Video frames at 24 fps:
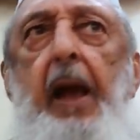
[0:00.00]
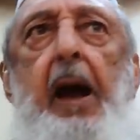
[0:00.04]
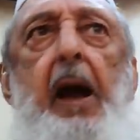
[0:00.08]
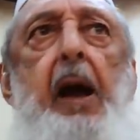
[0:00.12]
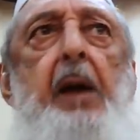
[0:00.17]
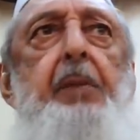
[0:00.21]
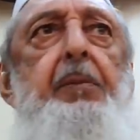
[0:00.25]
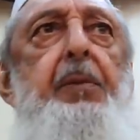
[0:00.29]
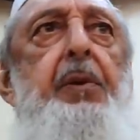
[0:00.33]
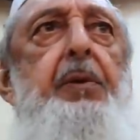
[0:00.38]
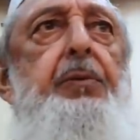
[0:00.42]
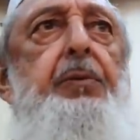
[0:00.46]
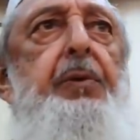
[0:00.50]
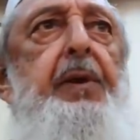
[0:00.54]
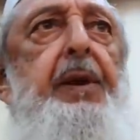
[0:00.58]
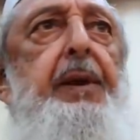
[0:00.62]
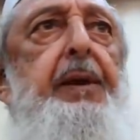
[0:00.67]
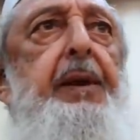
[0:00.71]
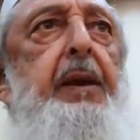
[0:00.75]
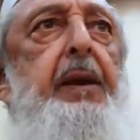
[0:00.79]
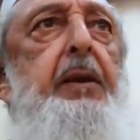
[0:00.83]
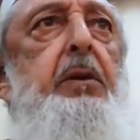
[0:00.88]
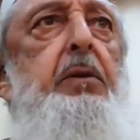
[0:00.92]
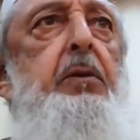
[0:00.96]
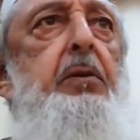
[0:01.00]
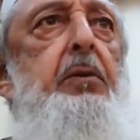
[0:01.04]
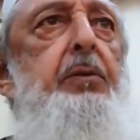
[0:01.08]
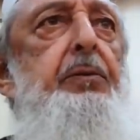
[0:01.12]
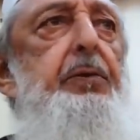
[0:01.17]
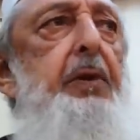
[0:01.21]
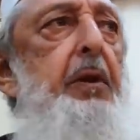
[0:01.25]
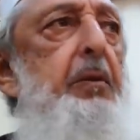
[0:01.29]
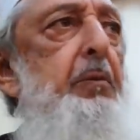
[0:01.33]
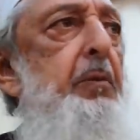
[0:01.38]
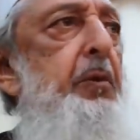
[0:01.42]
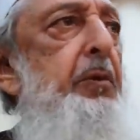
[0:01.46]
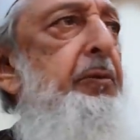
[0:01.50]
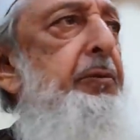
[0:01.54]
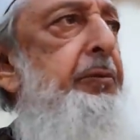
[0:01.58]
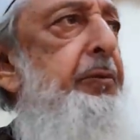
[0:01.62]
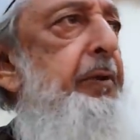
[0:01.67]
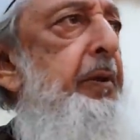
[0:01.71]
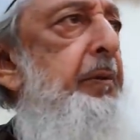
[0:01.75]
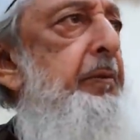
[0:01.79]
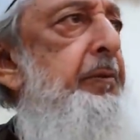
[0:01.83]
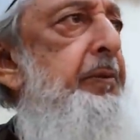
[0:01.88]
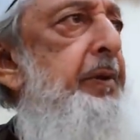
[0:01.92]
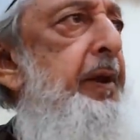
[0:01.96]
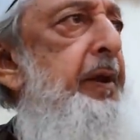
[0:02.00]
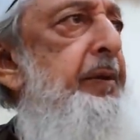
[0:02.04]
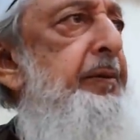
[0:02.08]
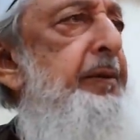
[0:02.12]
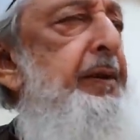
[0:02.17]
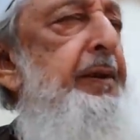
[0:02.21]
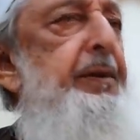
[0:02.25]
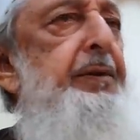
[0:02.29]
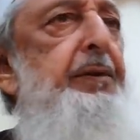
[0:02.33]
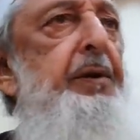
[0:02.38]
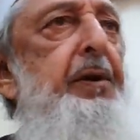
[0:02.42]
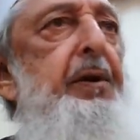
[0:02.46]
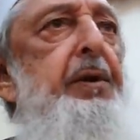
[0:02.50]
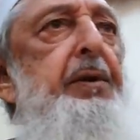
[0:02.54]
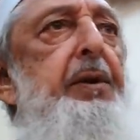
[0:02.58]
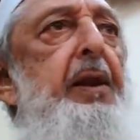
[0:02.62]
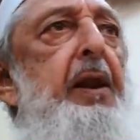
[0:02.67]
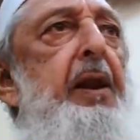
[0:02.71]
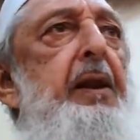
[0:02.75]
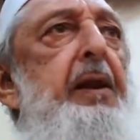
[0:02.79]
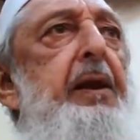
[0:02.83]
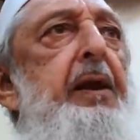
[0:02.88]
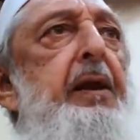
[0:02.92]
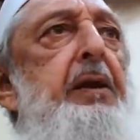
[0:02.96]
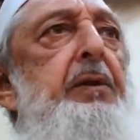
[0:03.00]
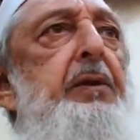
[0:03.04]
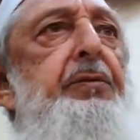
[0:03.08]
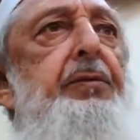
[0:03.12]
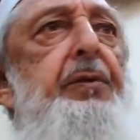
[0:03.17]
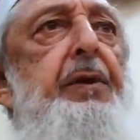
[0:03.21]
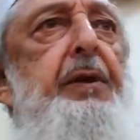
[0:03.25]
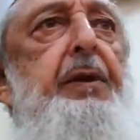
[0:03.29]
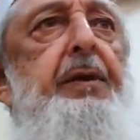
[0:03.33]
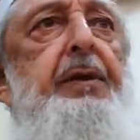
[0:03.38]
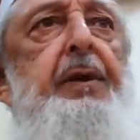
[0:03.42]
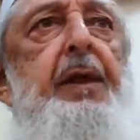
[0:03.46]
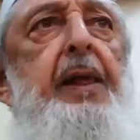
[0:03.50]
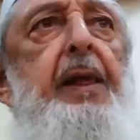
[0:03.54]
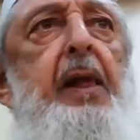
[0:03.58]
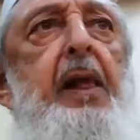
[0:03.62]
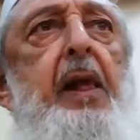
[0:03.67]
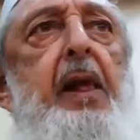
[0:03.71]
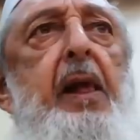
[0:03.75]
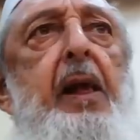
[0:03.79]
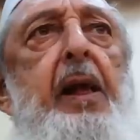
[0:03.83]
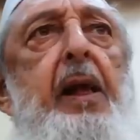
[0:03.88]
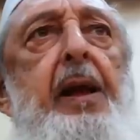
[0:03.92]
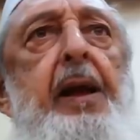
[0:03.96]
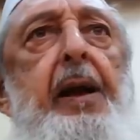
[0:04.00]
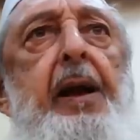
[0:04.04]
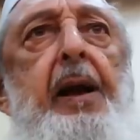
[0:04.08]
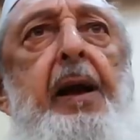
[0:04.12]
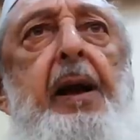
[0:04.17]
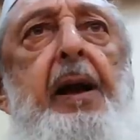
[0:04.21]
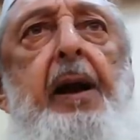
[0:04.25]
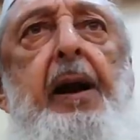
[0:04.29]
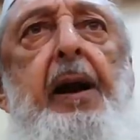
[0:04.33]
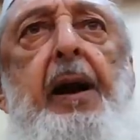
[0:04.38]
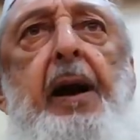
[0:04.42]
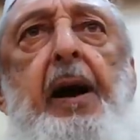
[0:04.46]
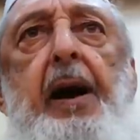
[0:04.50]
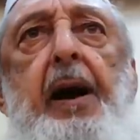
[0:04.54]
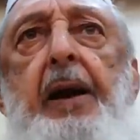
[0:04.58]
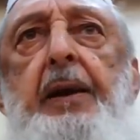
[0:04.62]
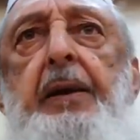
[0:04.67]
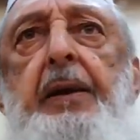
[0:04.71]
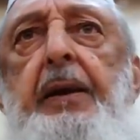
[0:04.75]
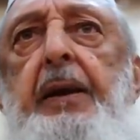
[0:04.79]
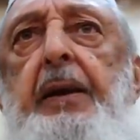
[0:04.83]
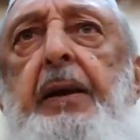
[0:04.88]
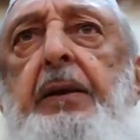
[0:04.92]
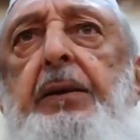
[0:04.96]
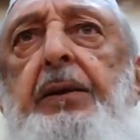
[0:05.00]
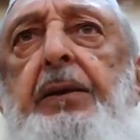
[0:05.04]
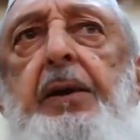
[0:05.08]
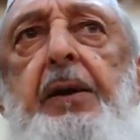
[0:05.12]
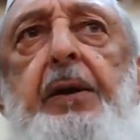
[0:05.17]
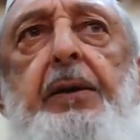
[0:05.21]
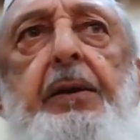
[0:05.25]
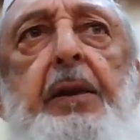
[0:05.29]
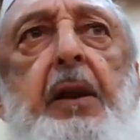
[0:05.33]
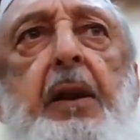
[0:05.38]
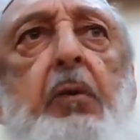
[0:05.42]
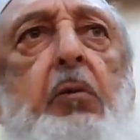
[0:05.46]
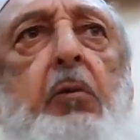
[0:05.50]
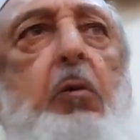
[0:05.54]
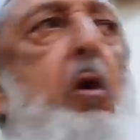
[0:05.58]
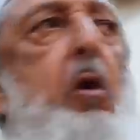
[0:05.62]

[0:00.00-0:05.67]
And between Hindus and Muslims, there's eternal hatred and internal